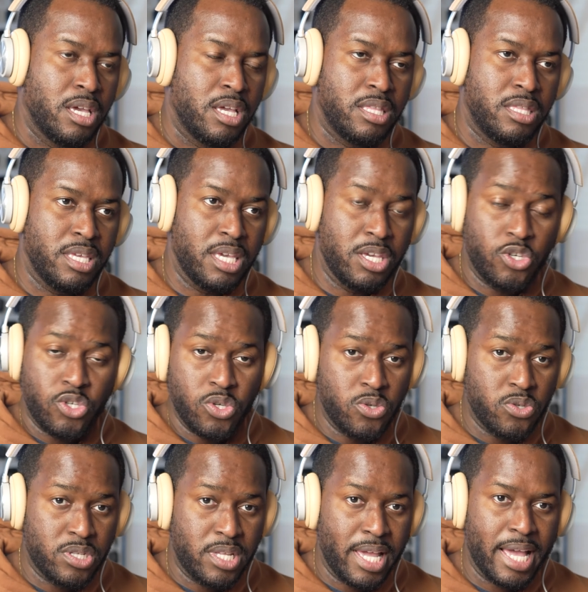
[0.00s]
the
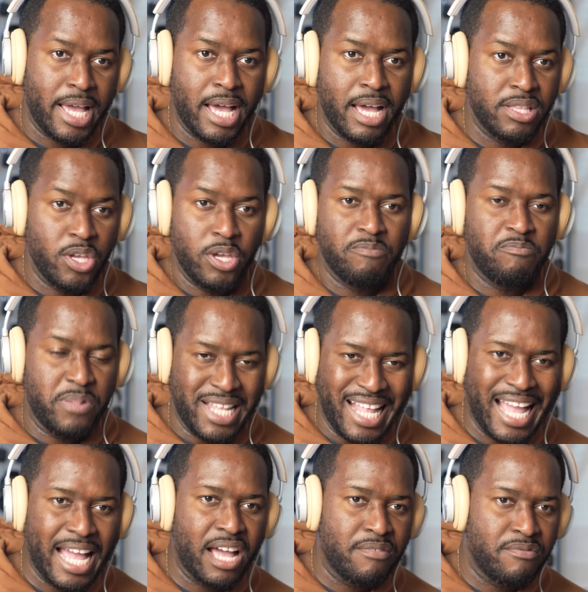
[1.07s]
issues they've been
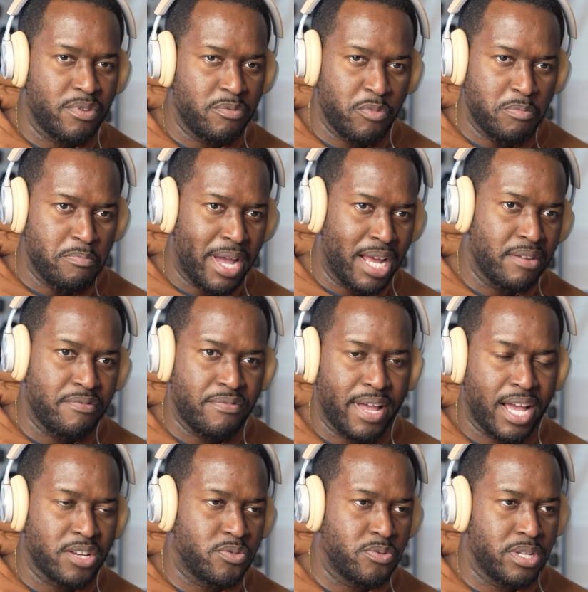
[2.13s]
having with
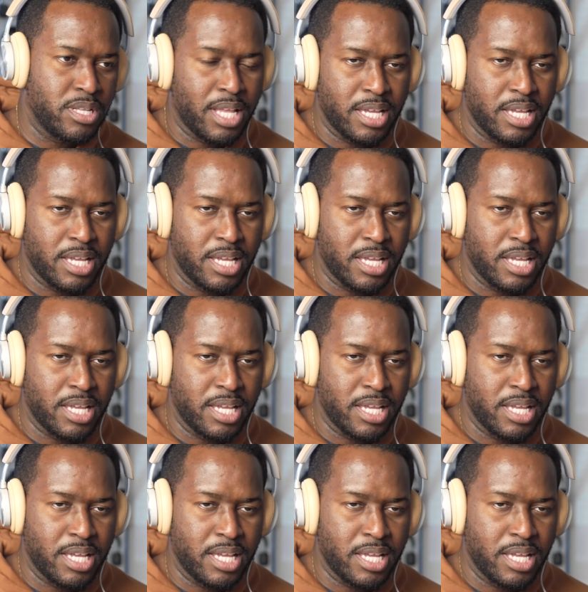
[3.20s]
manufacturing,